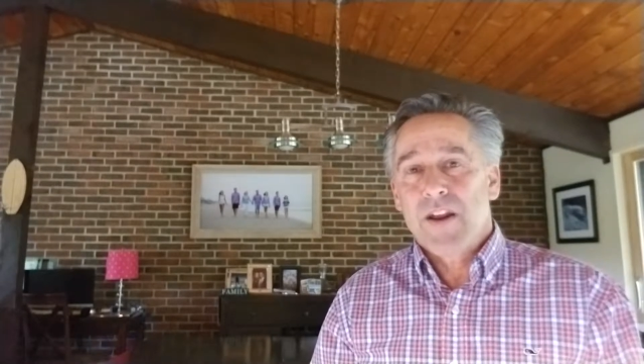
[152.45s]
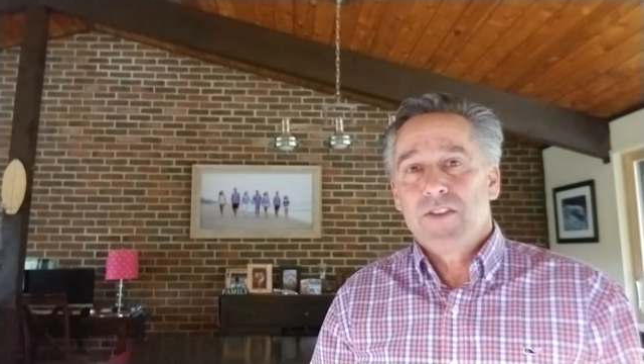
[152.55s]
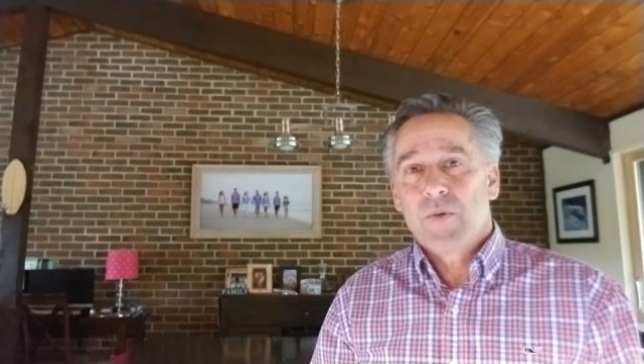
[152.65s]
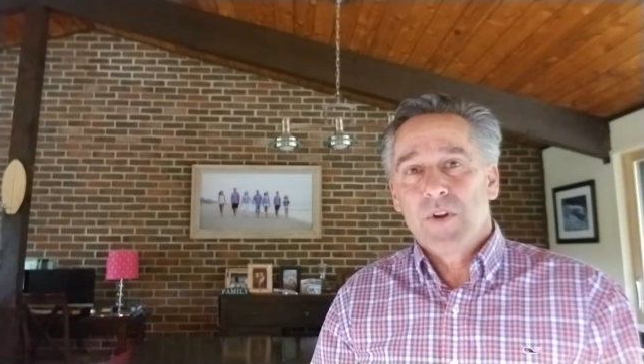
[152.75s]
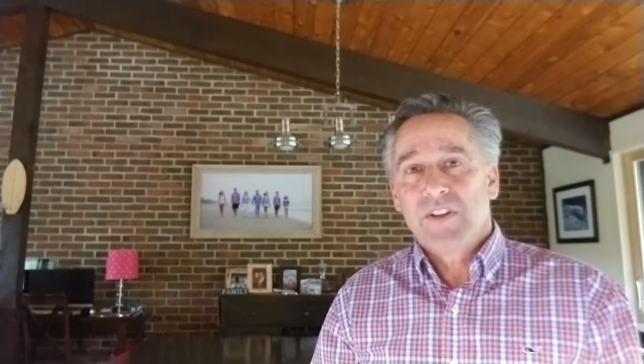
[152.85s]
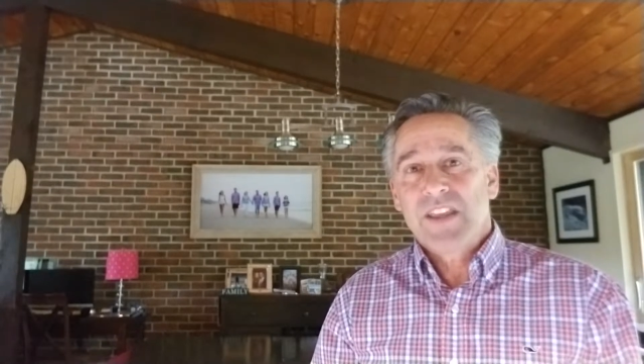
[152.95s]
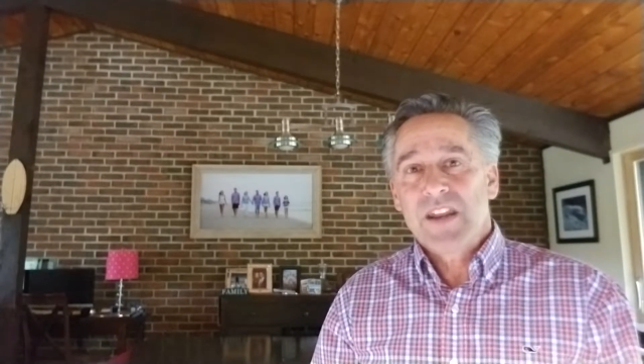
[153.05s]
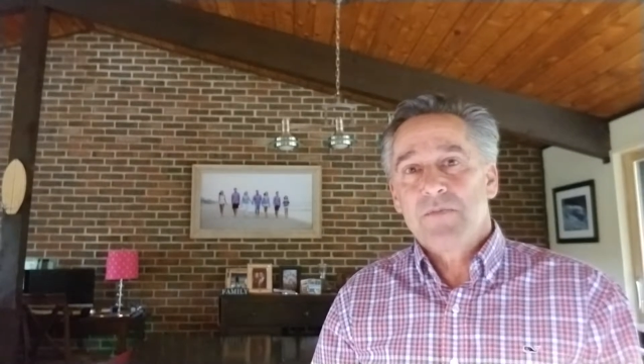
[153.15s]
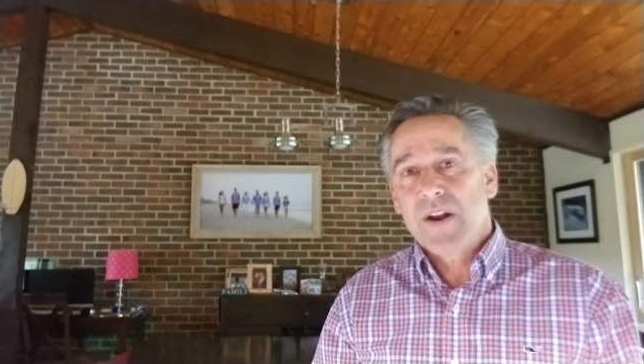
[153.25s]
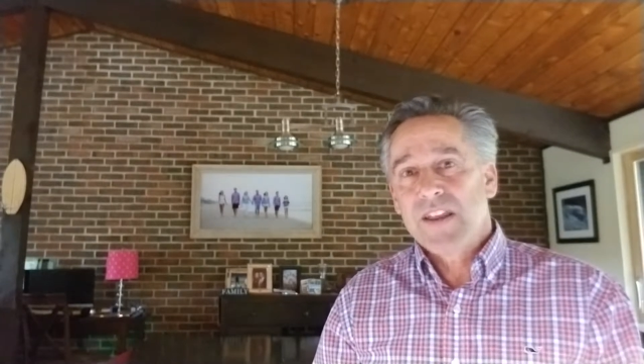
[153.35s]
they're really
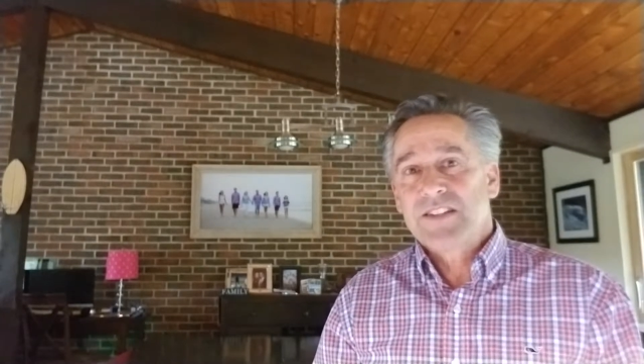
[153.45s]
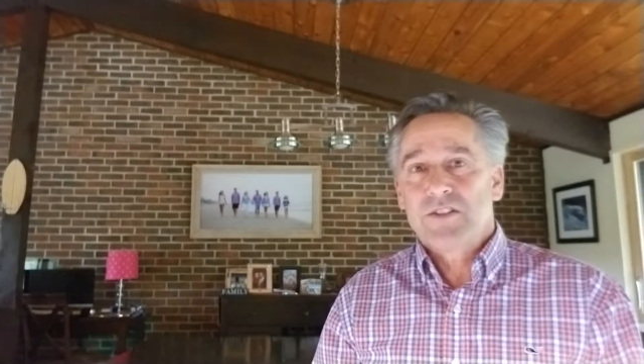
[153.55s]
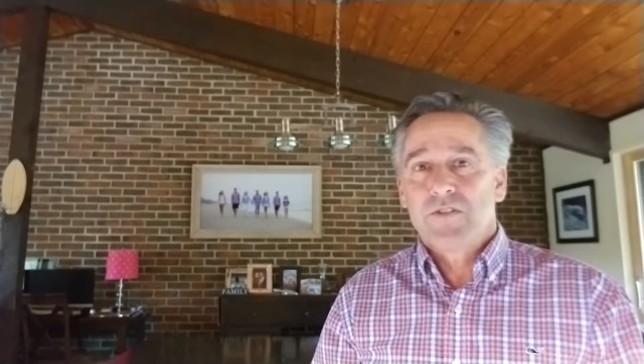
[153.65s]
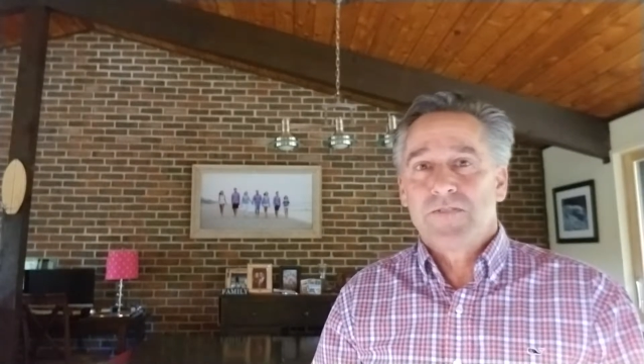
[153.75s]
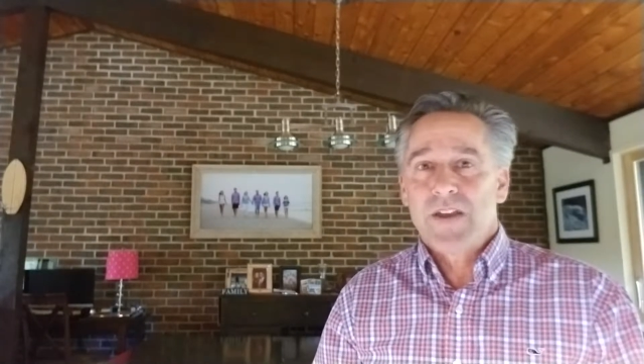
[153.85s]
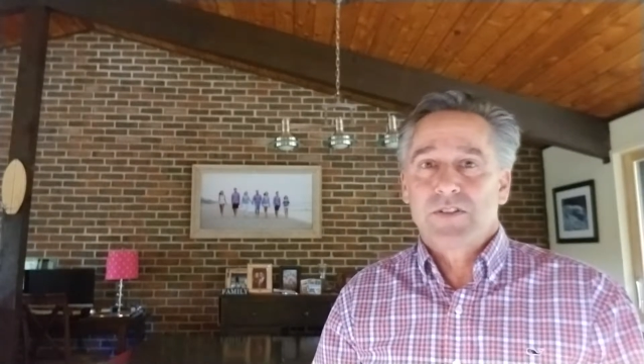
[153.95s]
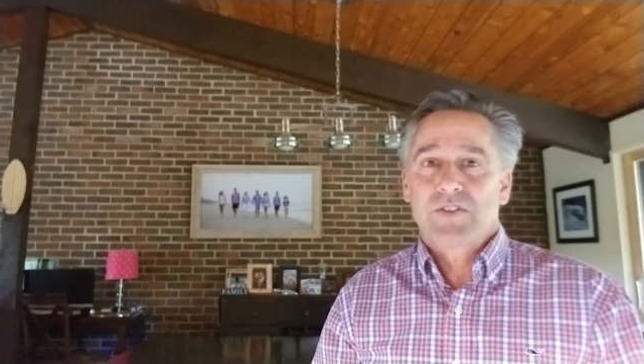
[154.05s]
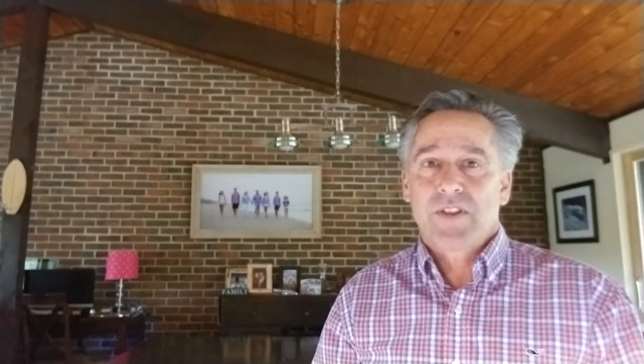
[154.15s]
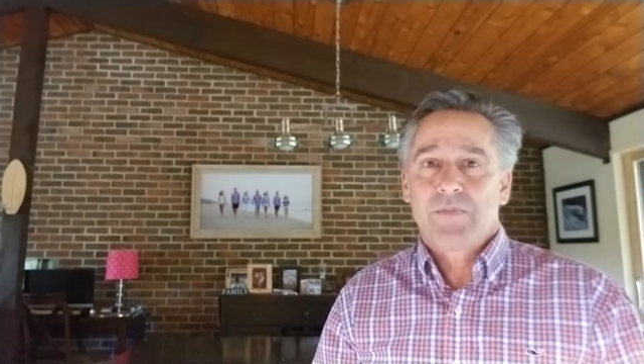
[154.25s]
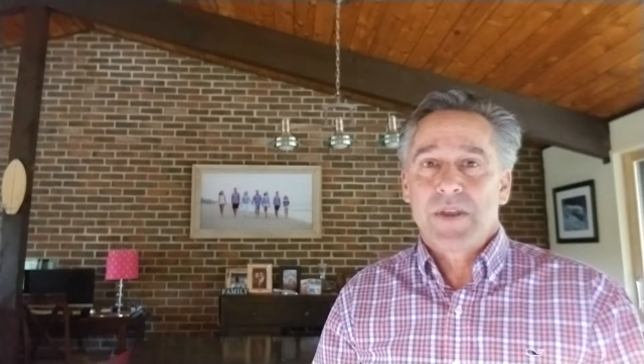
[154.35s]
getting money to do favors for
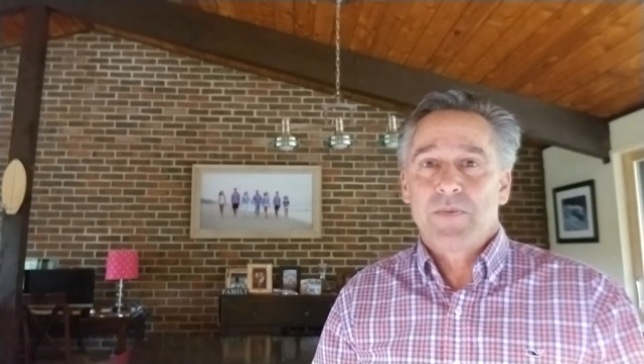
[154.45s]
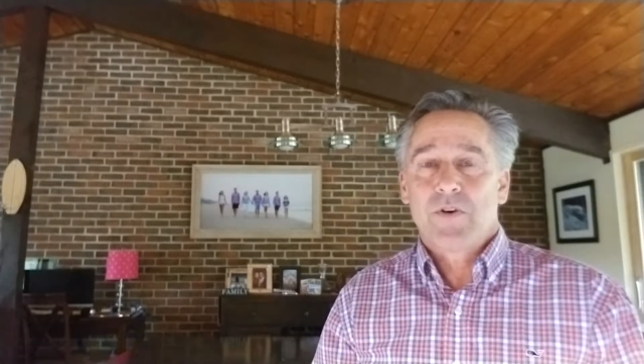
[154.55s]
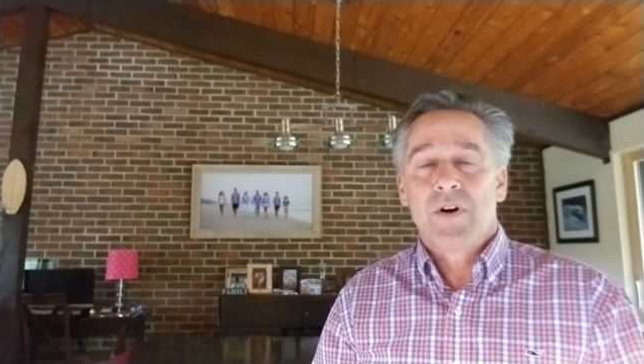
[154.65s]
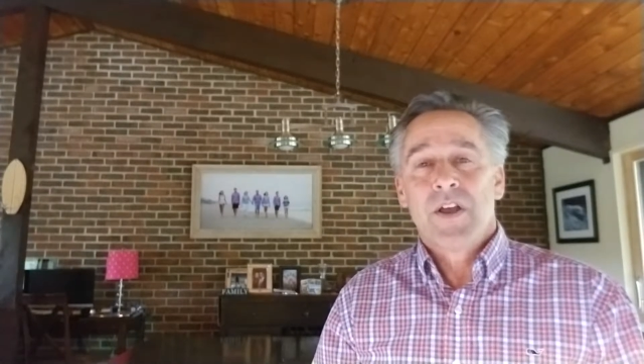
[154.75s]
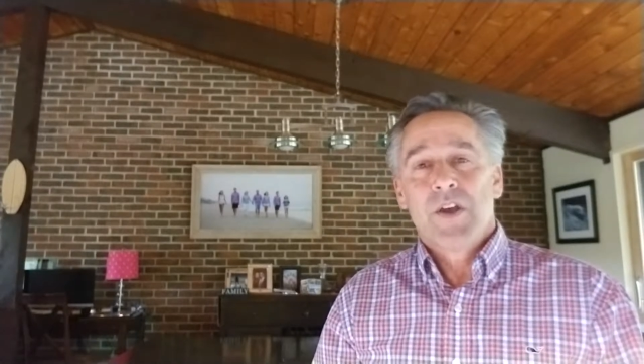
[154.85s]
other people,